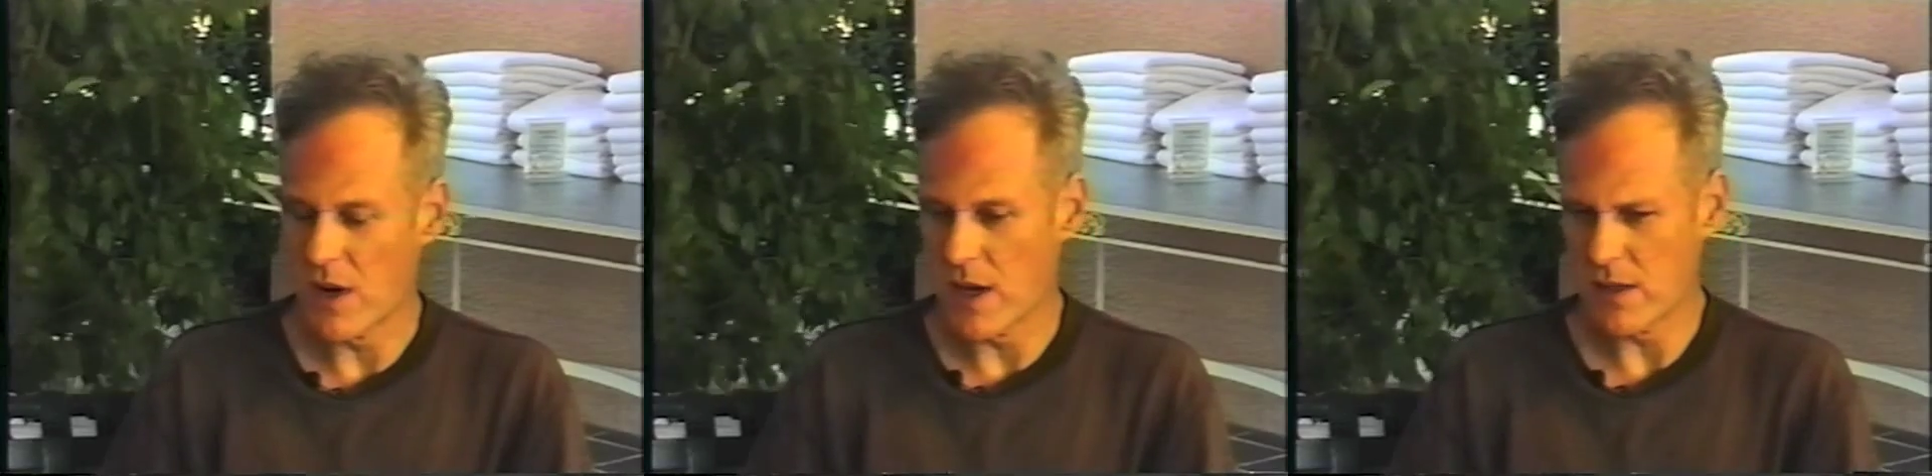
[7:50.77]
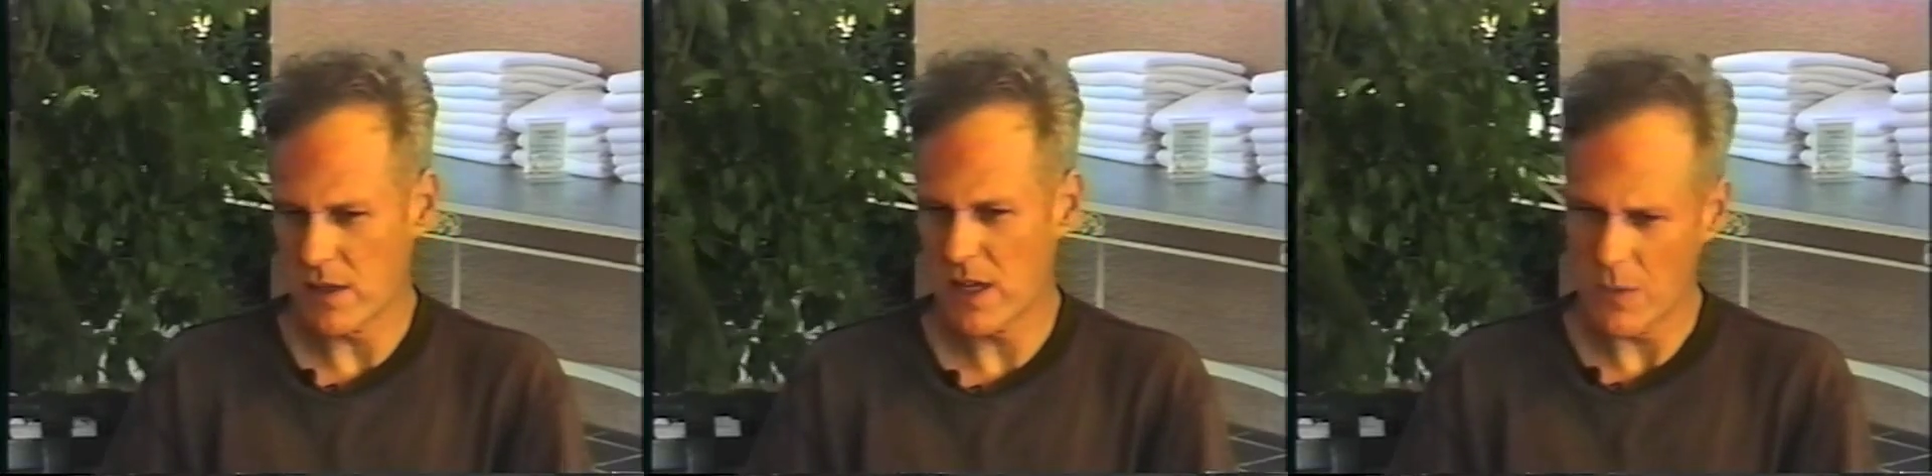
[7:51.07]
and I
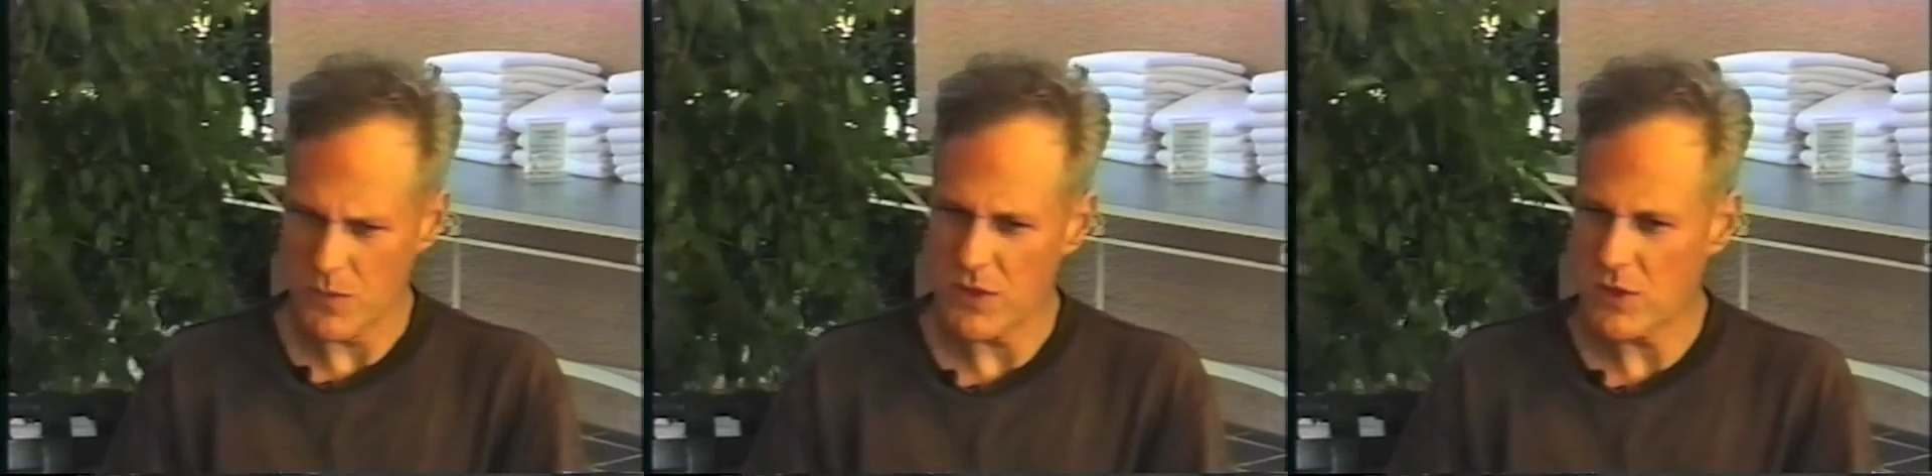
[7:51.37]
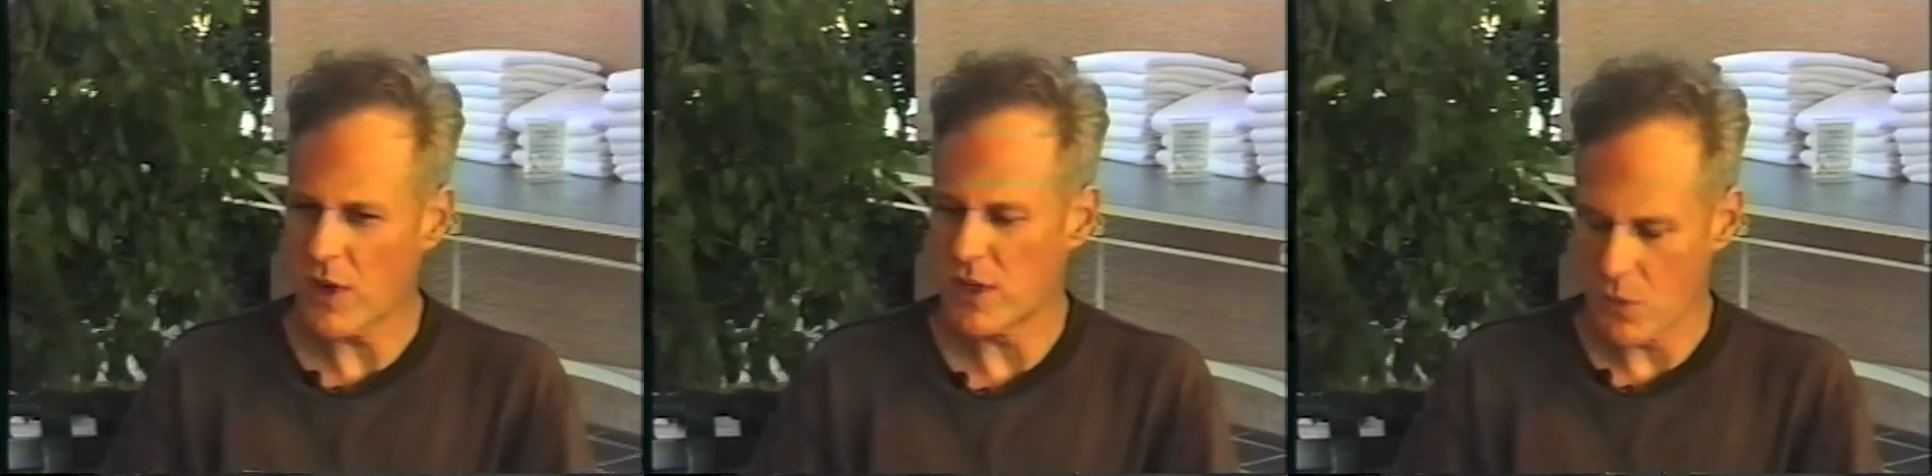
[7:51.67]
keep
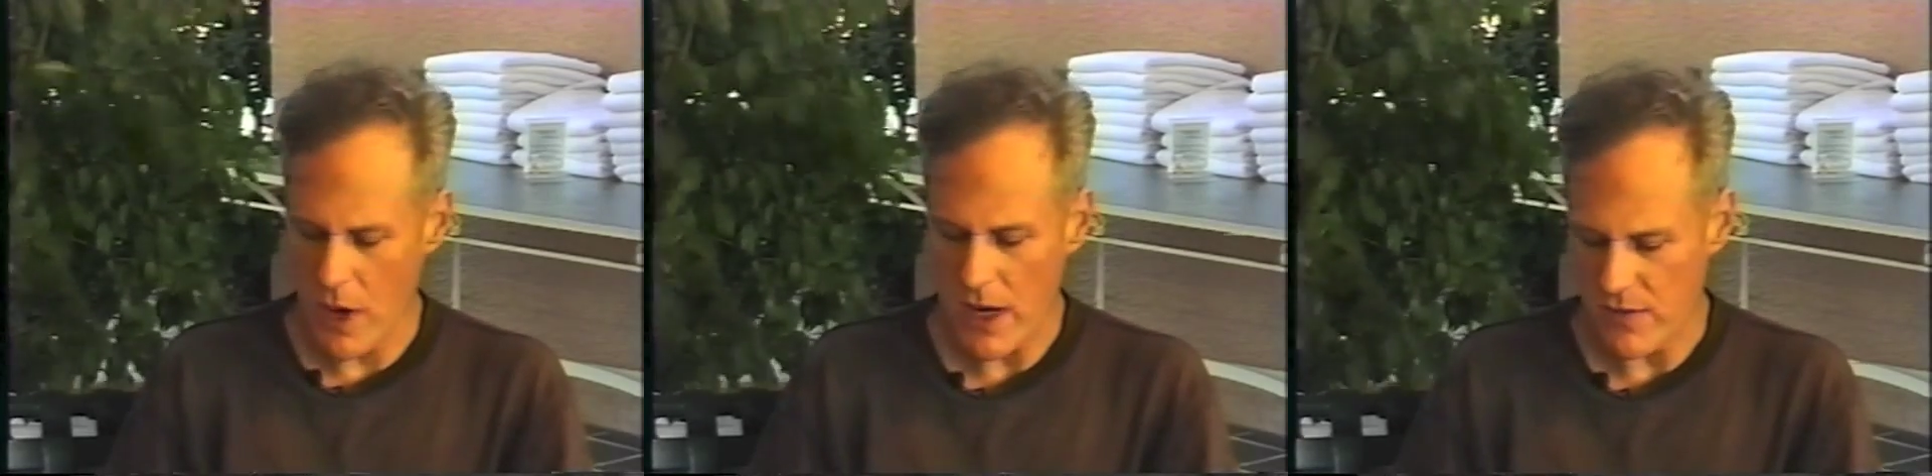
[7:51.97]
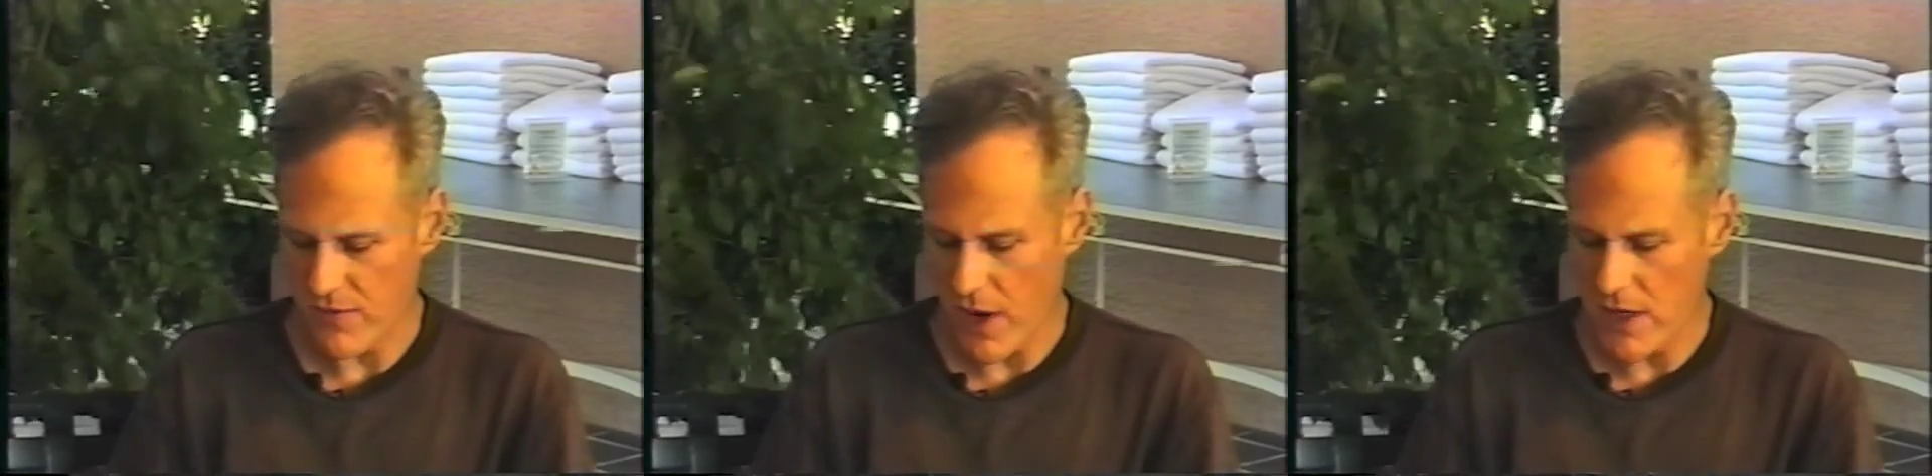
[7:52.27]
trying to write
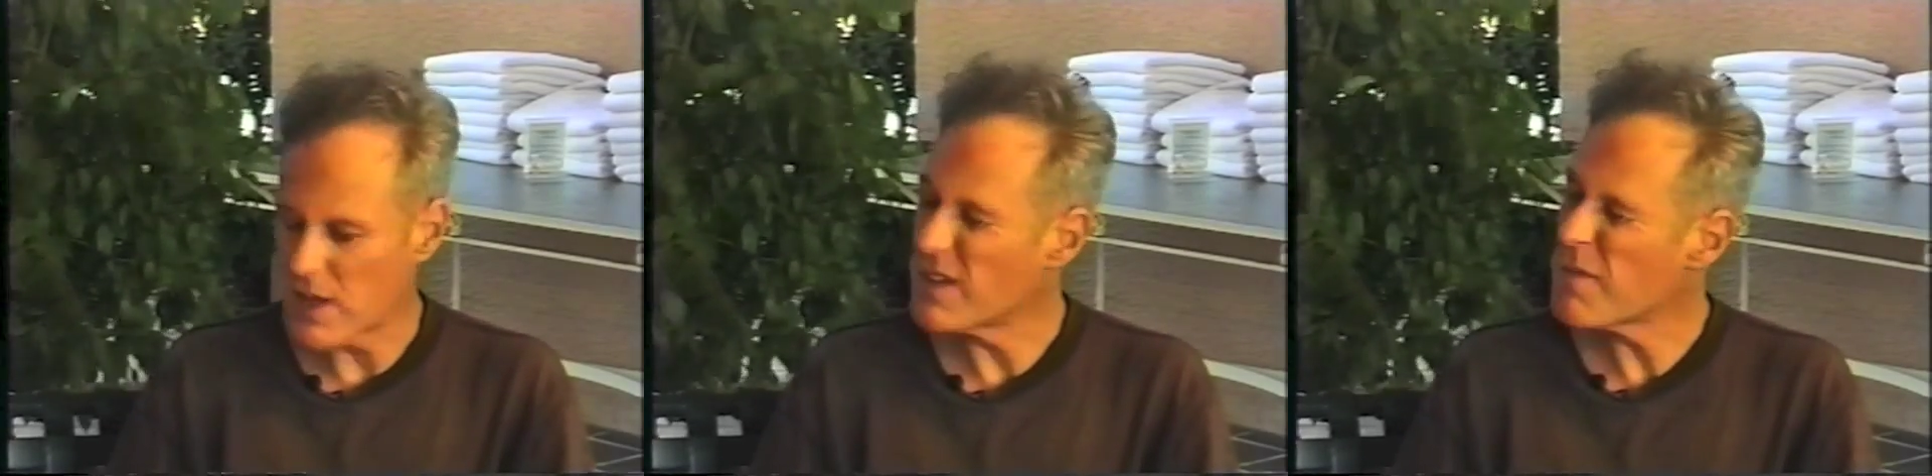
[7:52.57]
and find it.